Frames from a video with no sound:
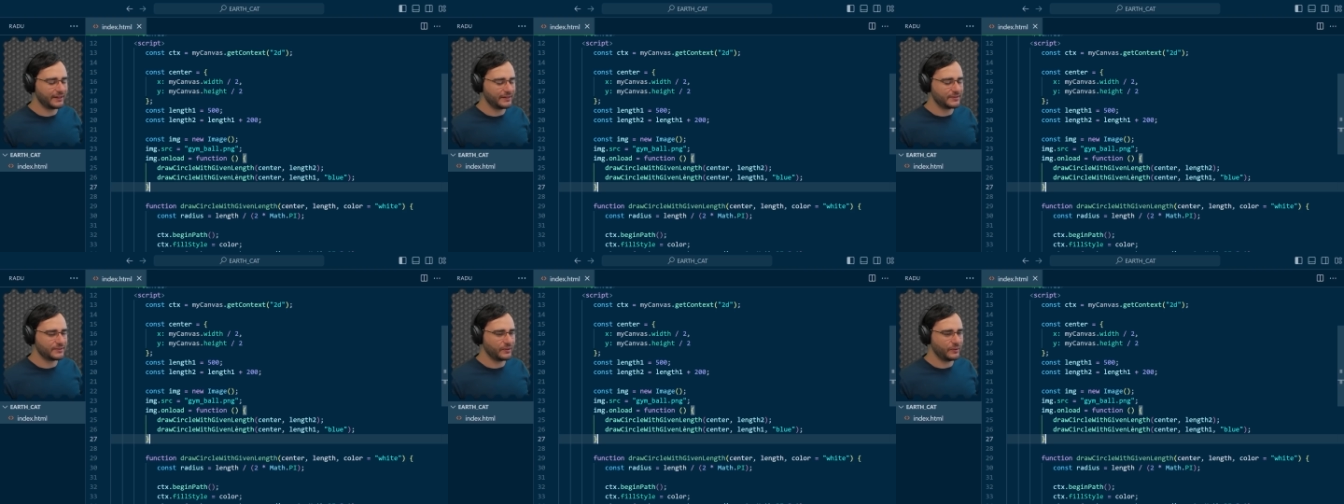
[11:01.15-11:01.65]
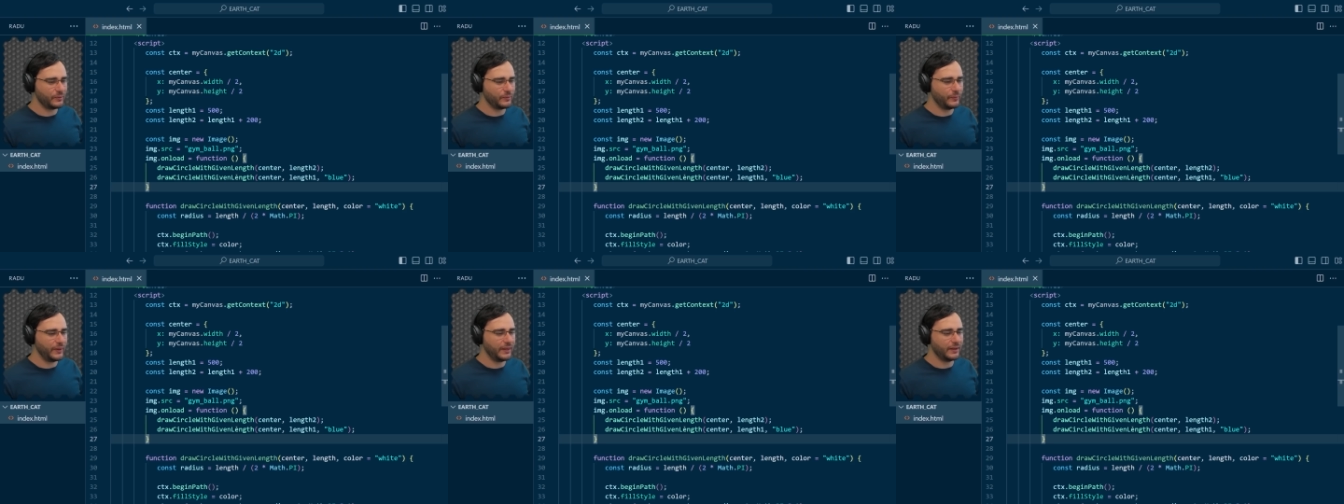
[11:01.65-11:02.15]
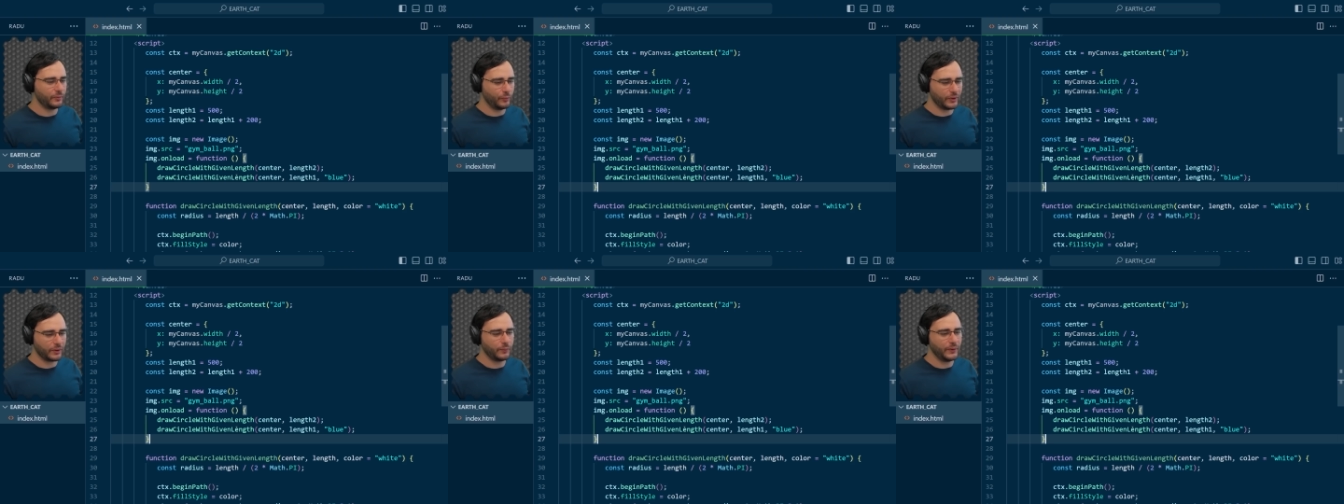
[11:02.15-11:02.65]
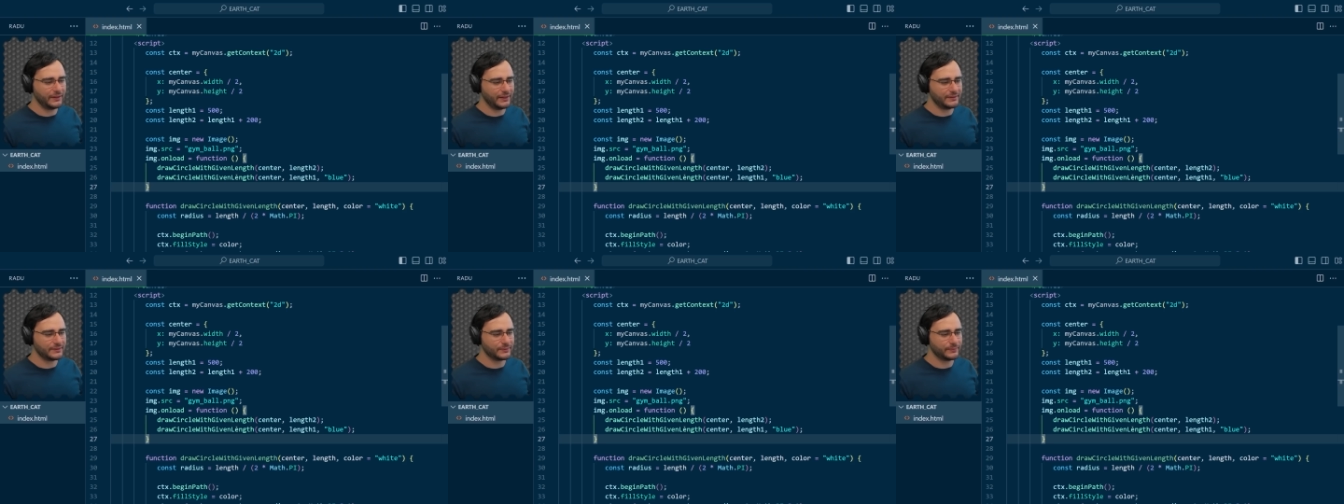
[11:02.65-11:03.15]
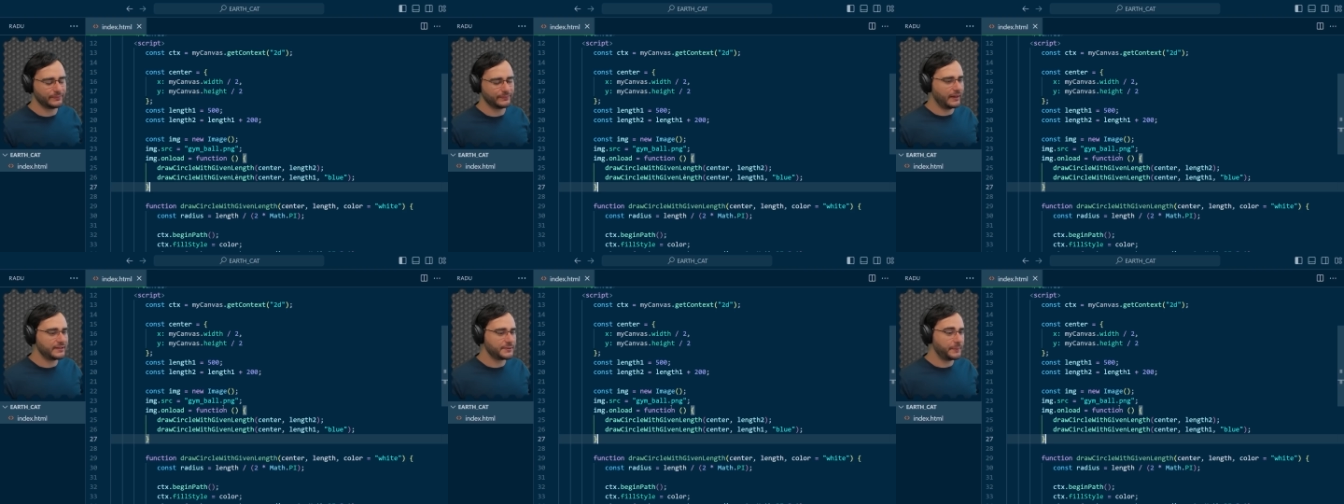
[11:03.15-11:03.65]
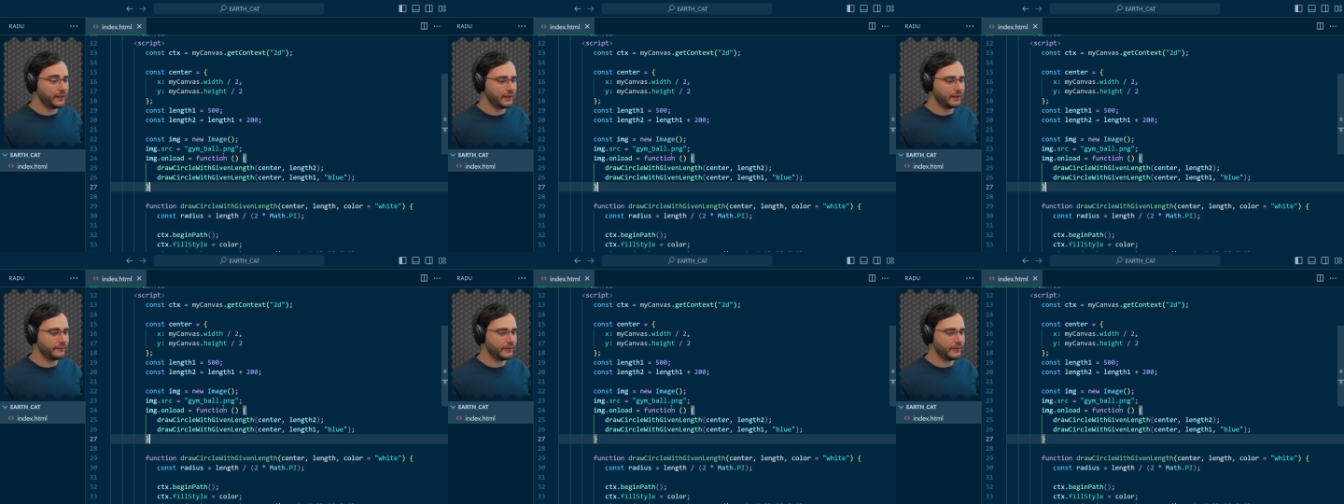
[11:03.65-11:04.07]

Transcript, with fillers: so we can work with this. And speaking of